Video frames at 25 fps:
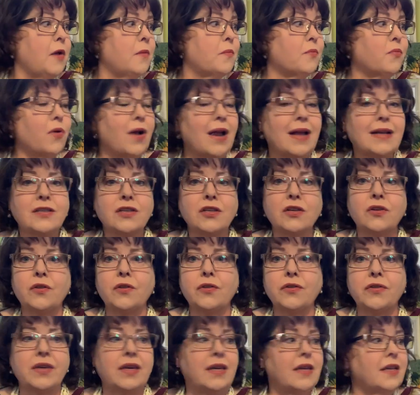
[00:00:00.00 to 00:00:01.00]

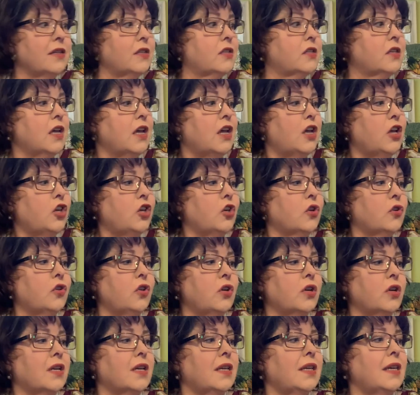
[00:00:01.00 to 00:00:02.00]
practical things. You're
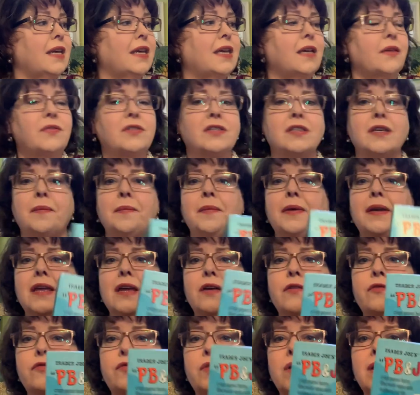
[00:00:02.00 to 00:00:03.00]
looking to give somebody
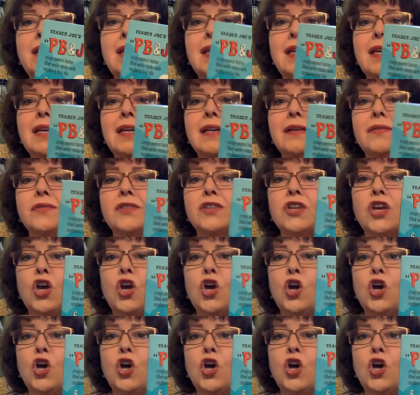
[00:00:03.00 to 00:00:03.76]
a fun gift.